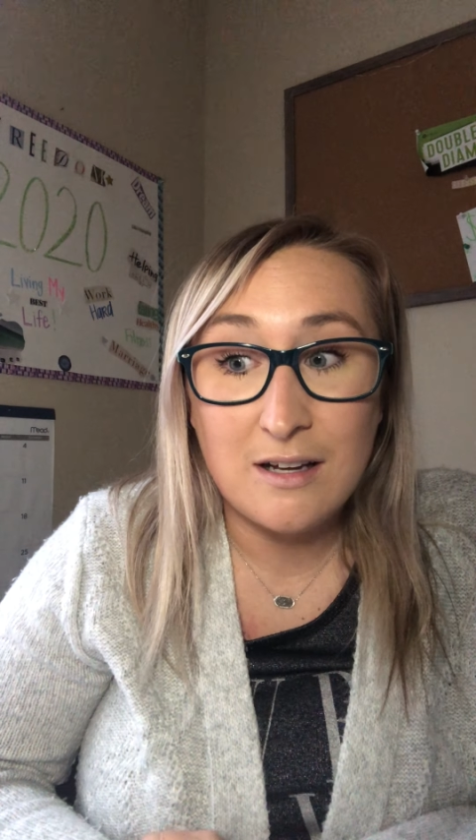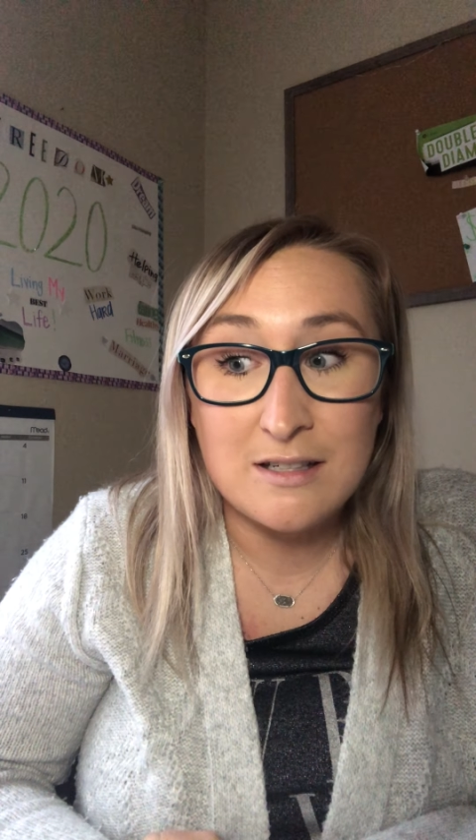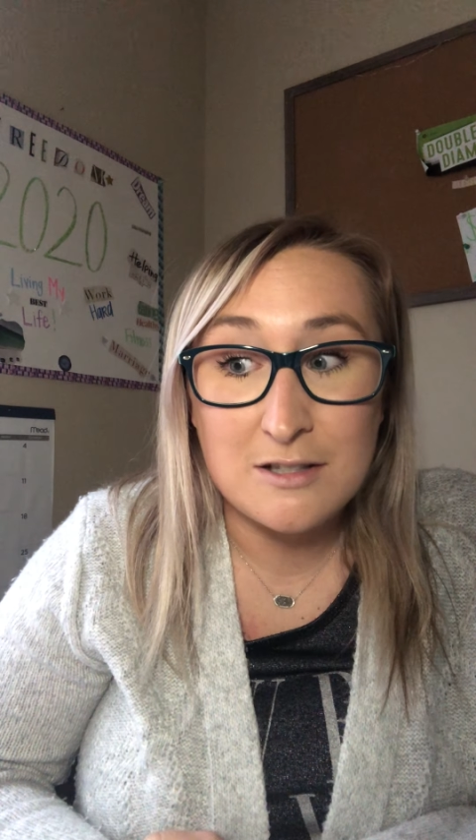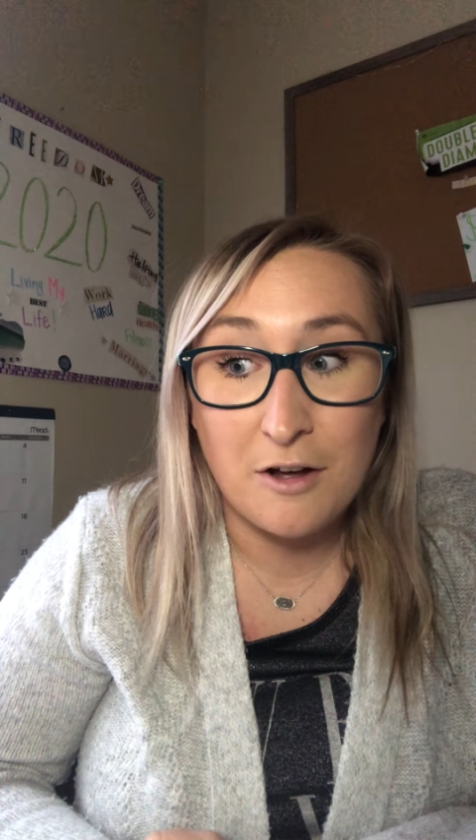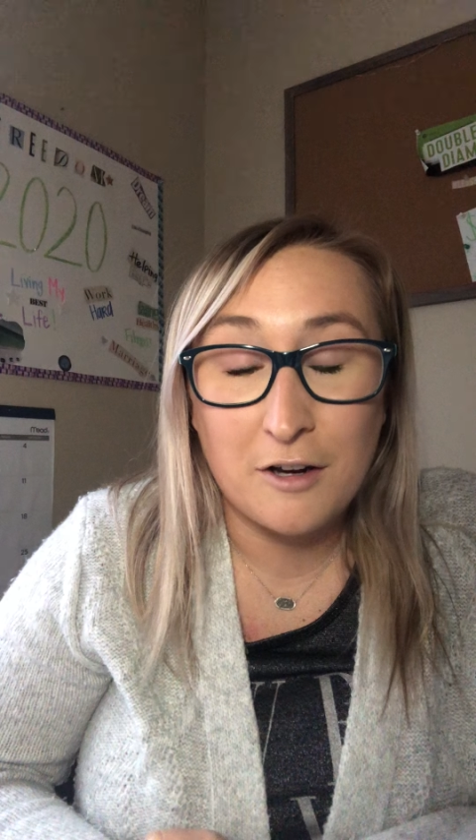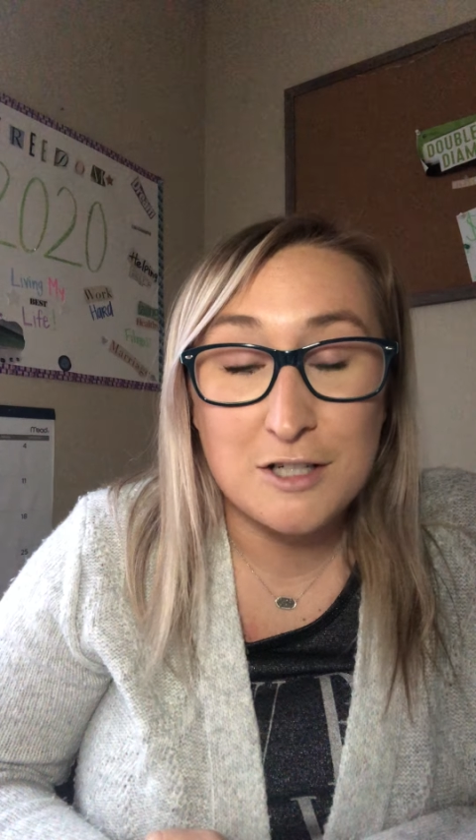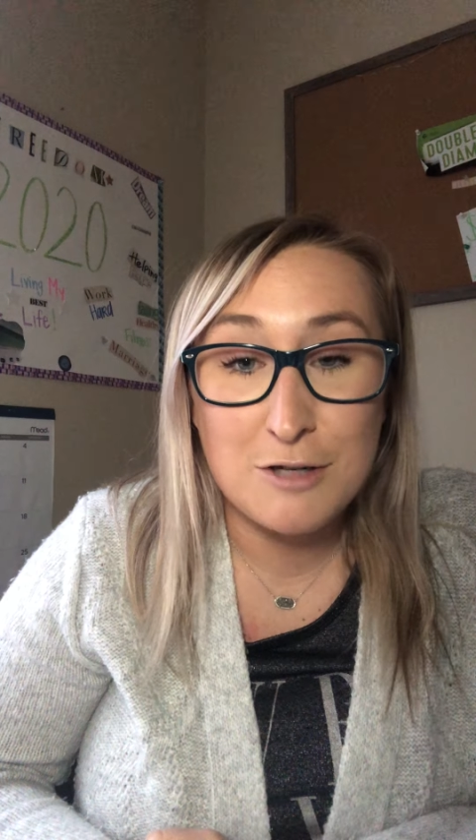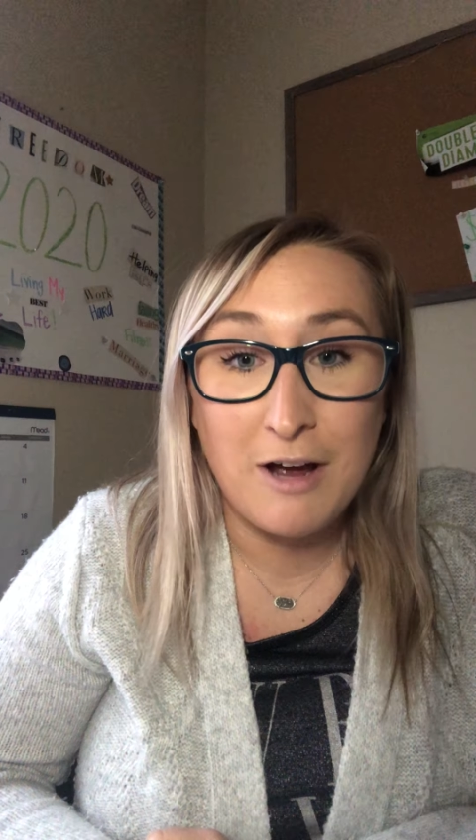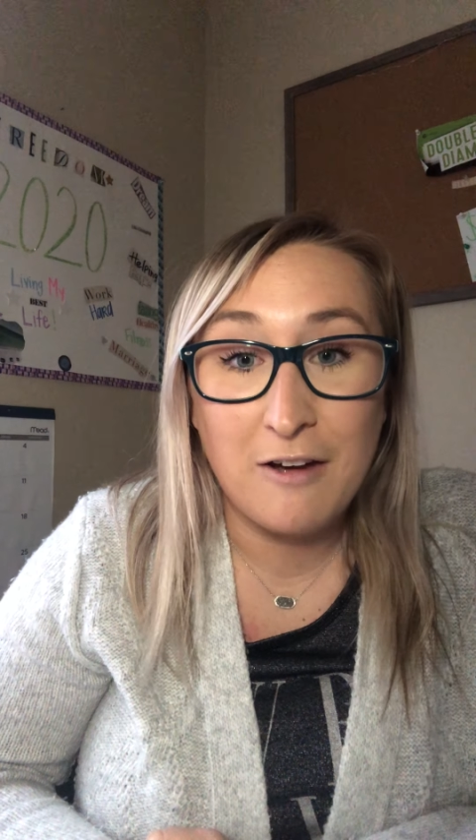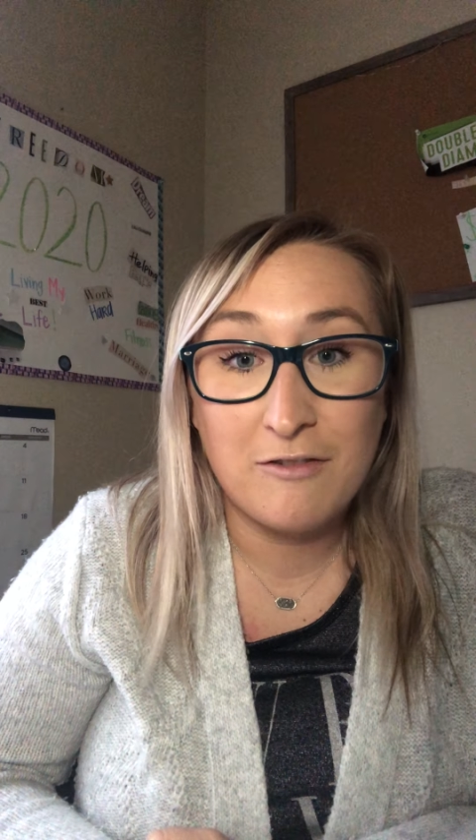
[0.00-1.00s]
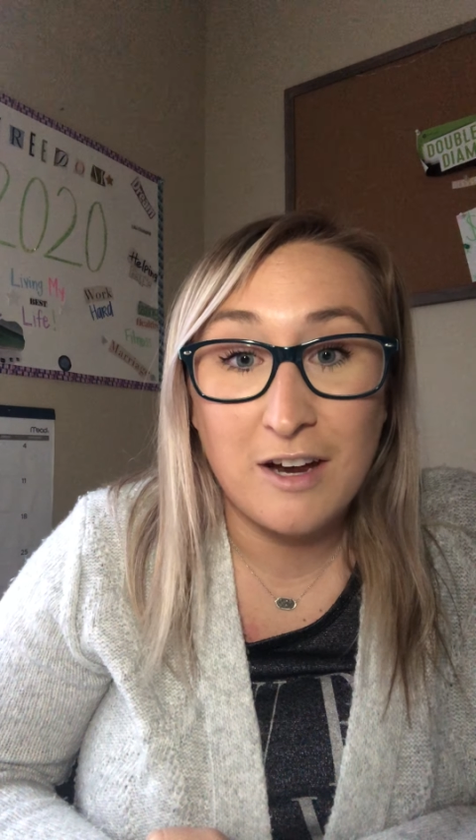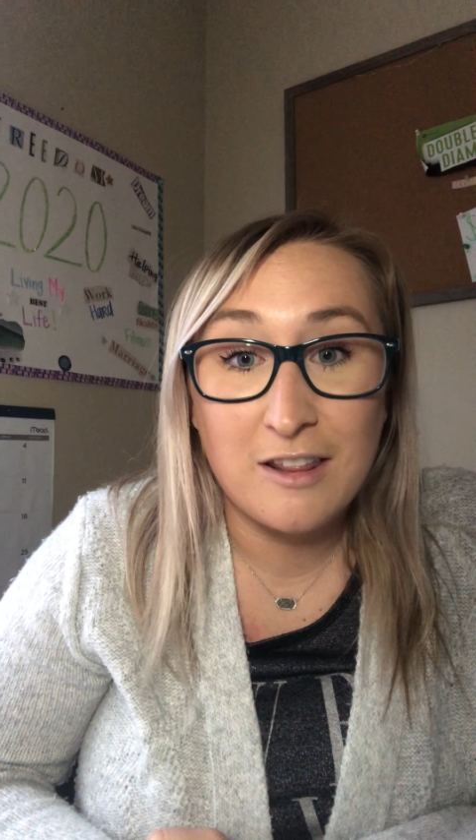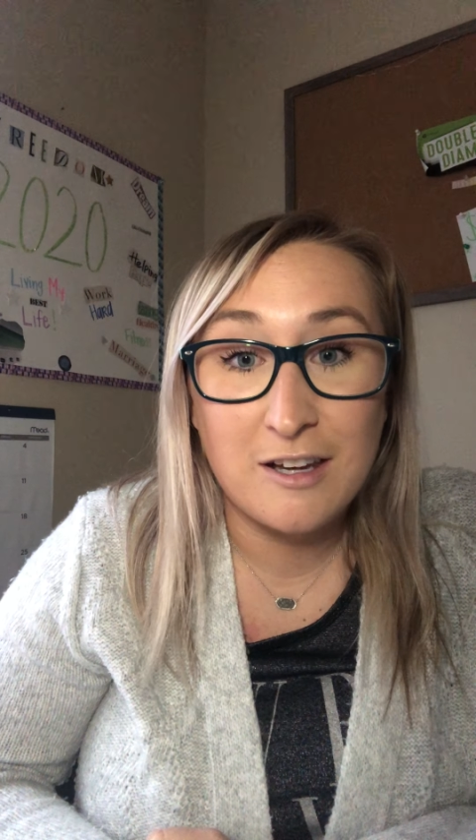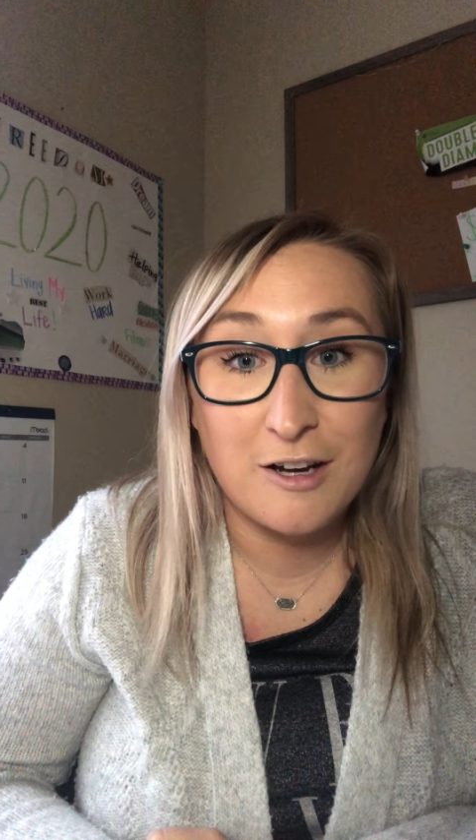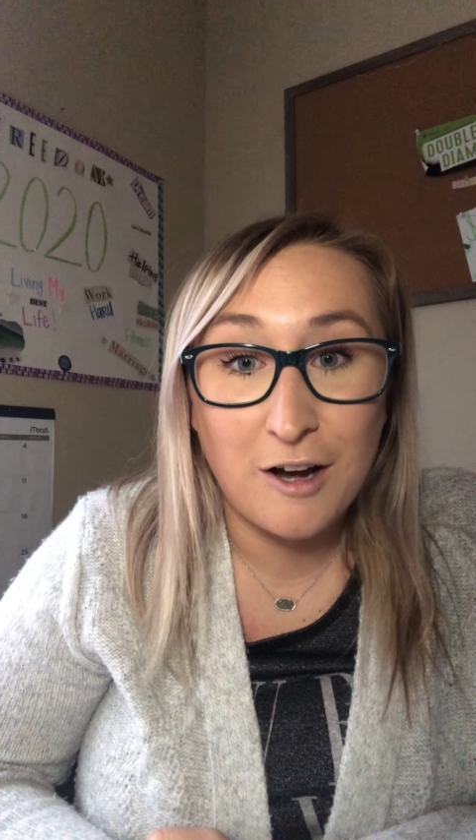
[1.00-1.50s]
as long as you have
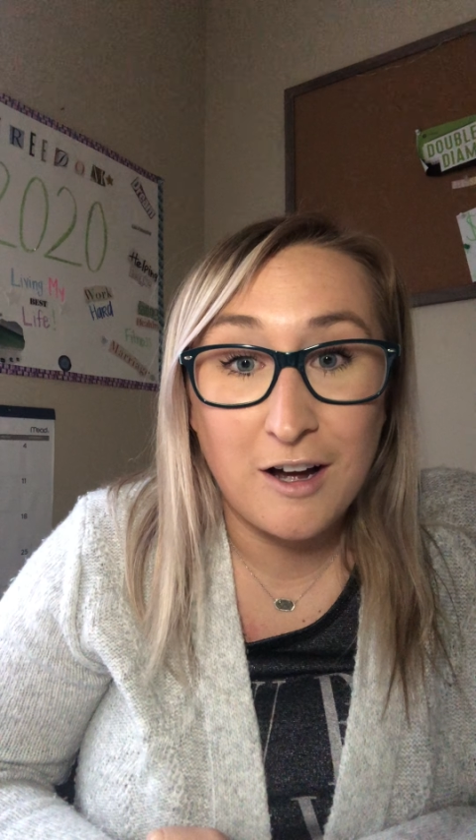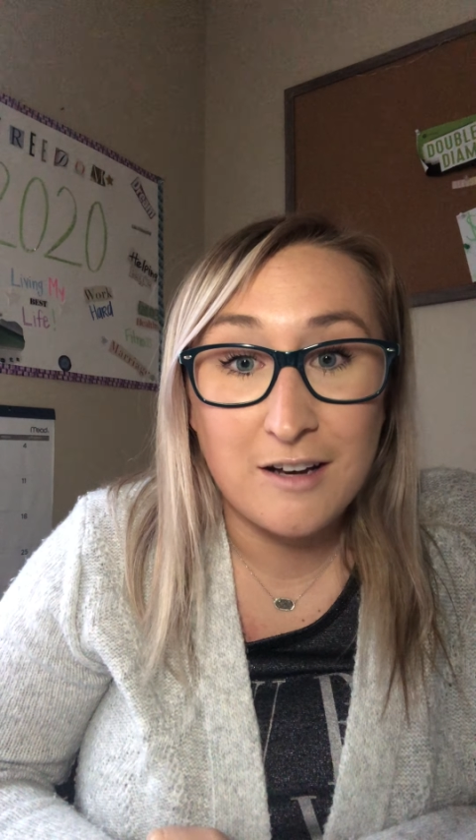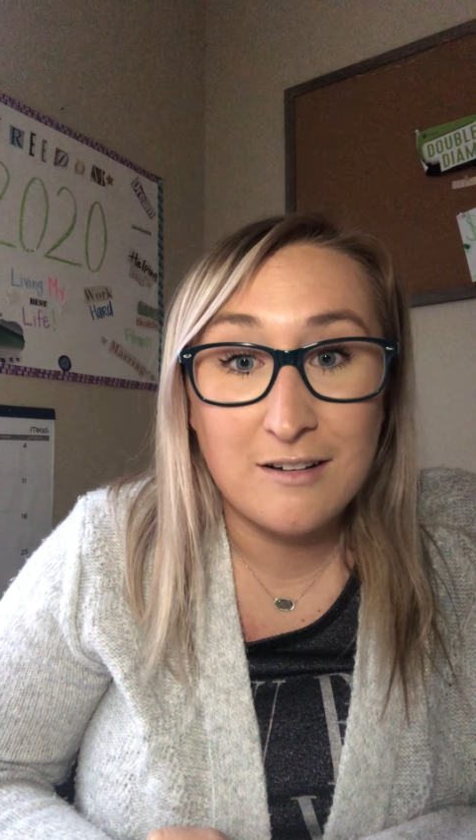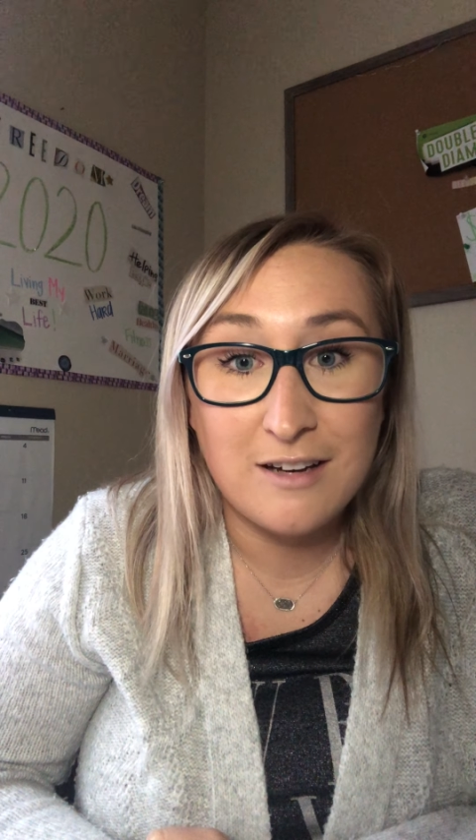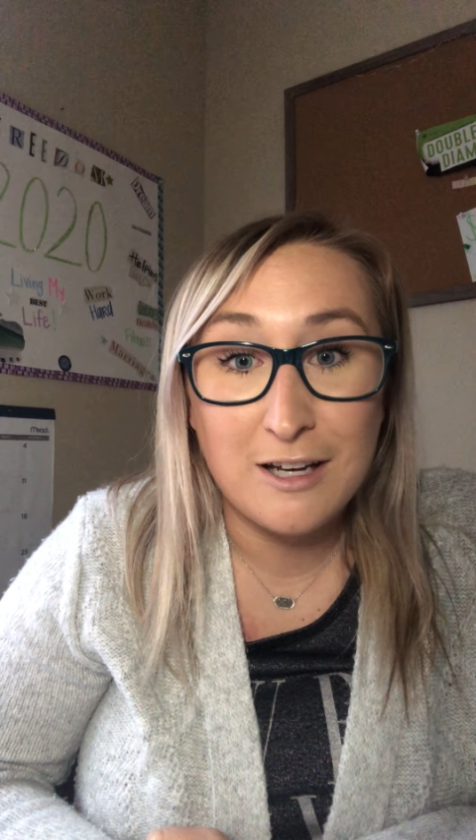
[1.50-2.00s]
faith in God